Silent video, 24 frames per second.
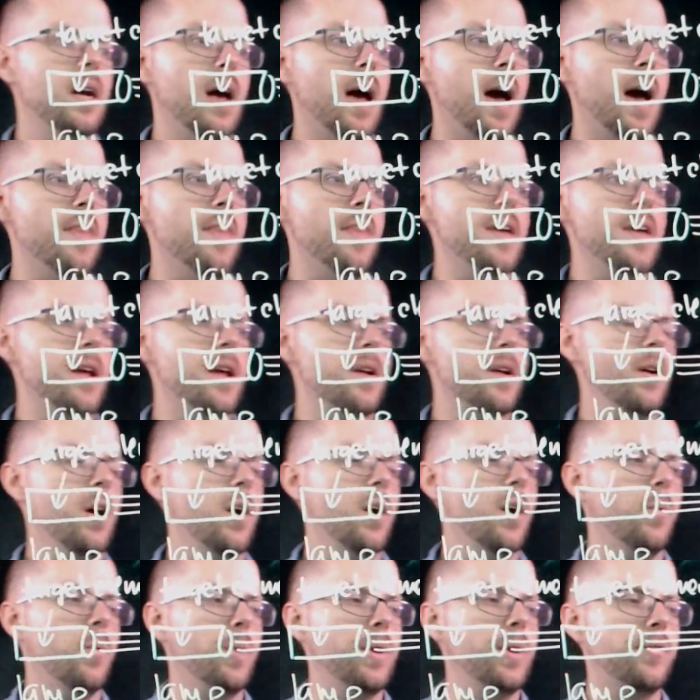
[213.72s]
And then
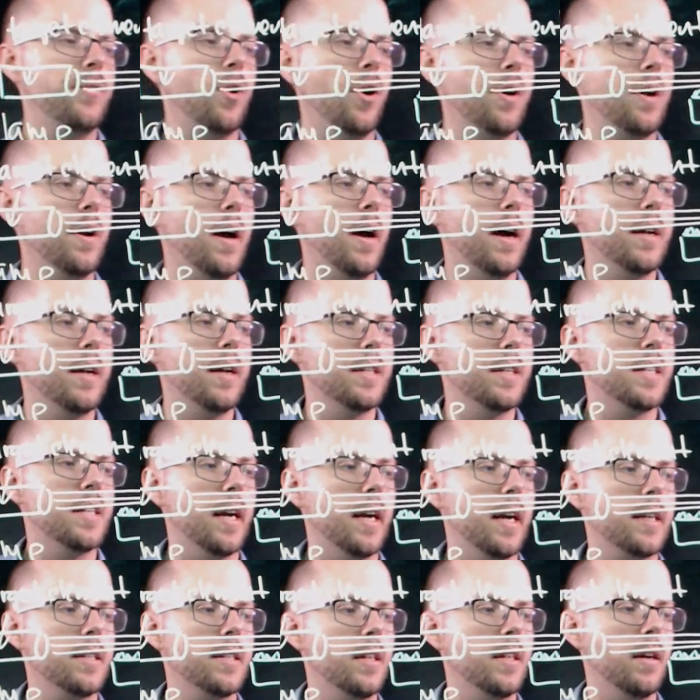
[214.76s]
we've got a
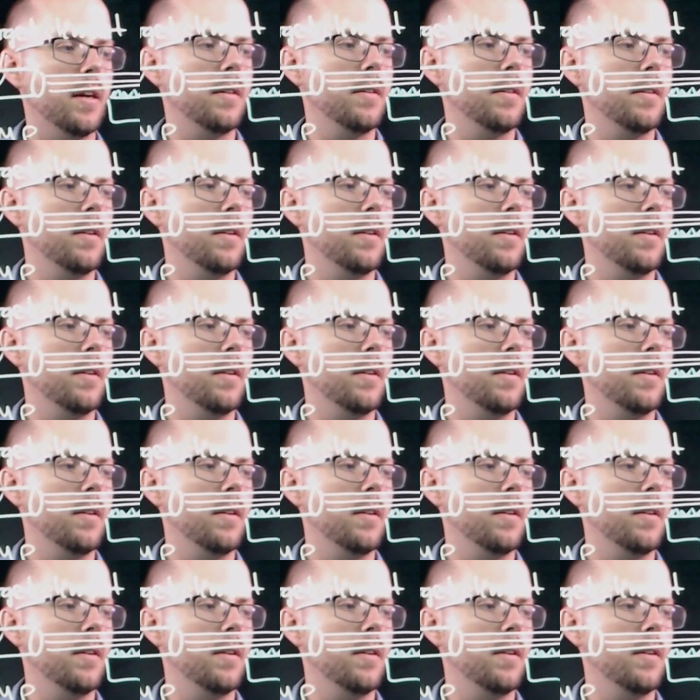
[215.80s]
detector.